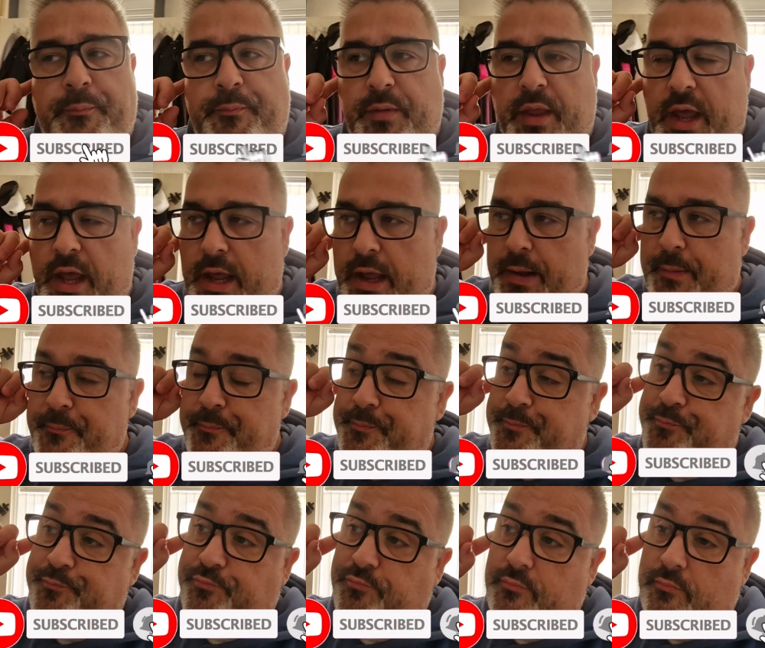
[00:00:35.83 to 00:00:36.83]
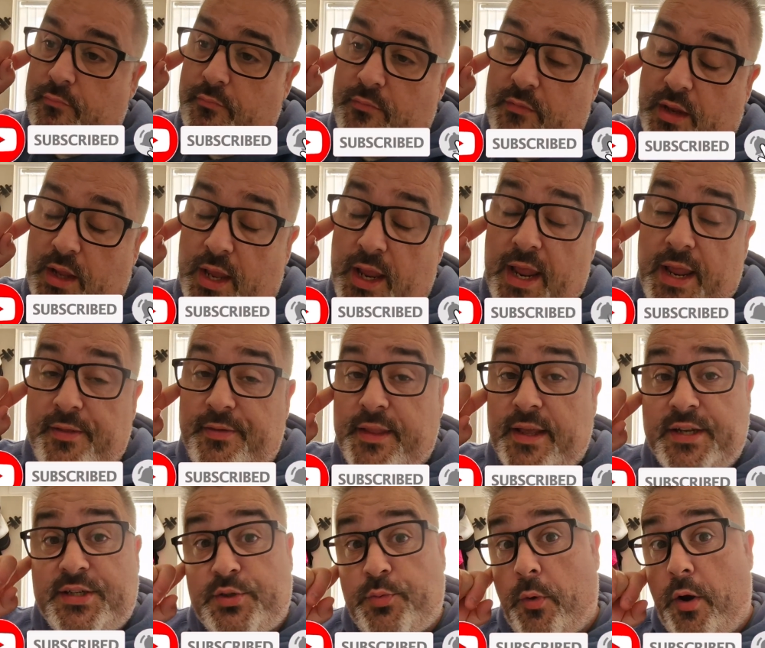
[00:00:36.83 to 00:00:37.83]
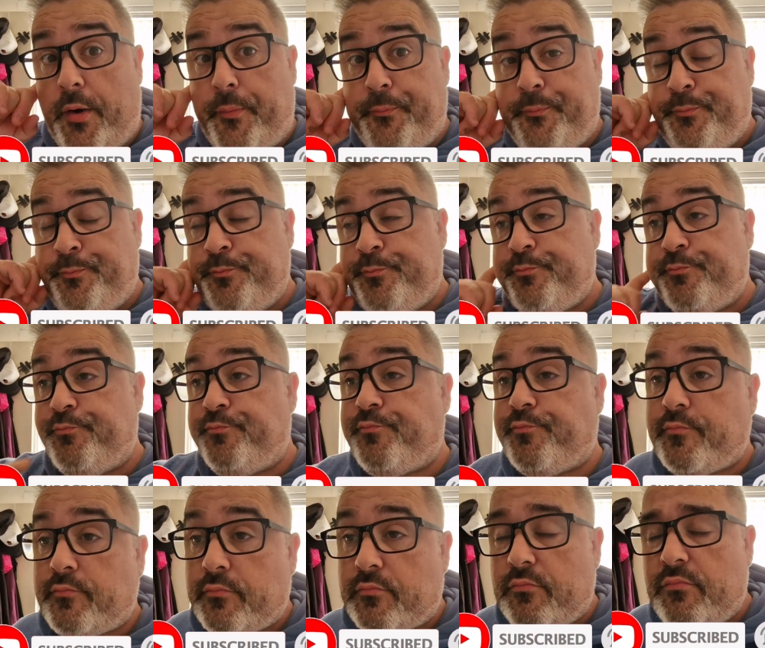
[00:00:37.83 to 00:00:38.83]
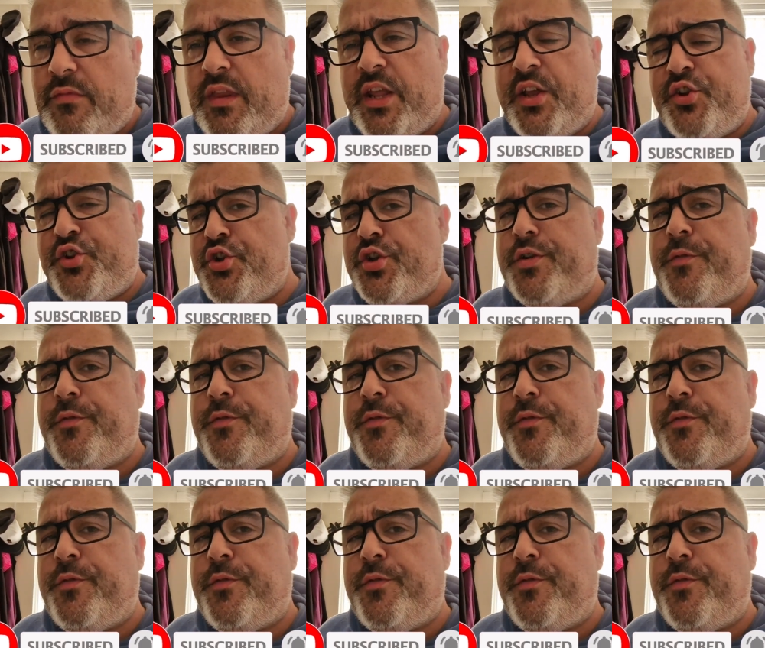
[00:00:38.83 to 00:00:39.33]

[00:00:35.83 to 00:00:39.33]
In this one, it's just